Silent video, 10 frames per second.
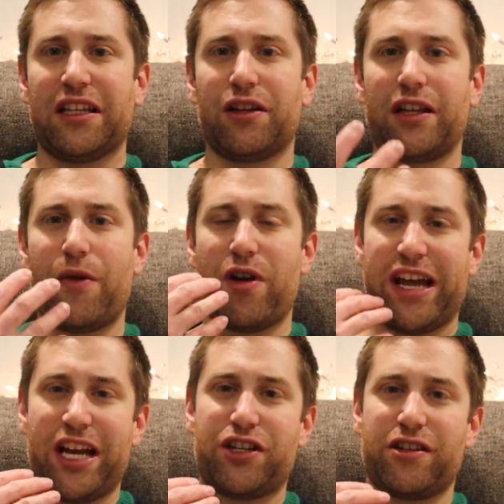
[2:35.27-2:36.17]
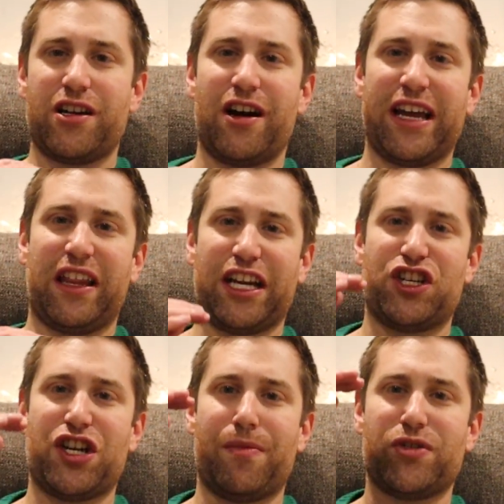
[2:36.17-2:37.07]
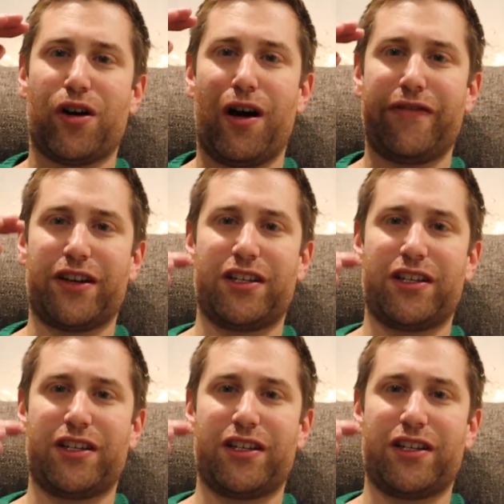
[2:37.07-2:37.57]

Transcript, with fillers: literally when it hits your tongue it like jumps off